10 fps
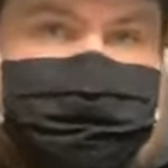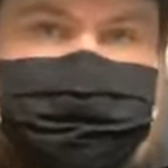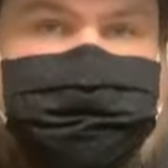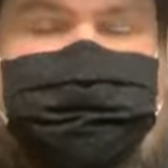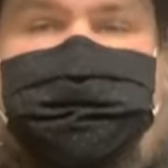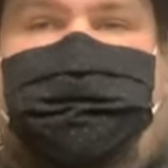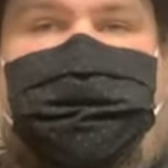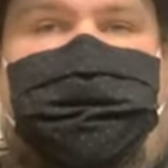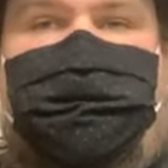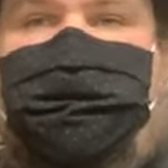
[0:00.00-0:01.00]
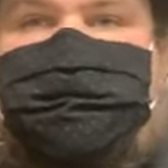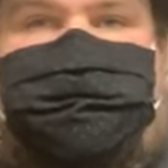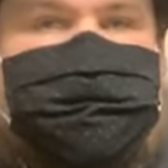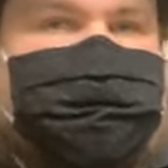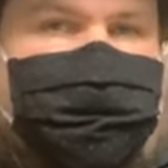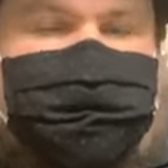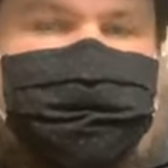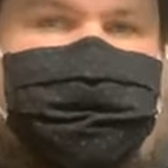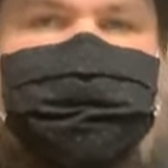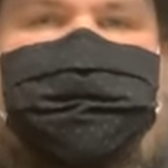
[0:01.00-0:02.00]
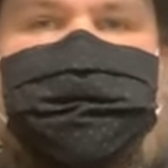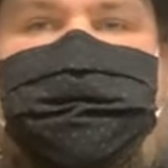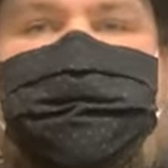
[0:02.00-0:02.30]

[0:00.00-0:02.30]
do we need to cook it for? And what's the temp of the oven?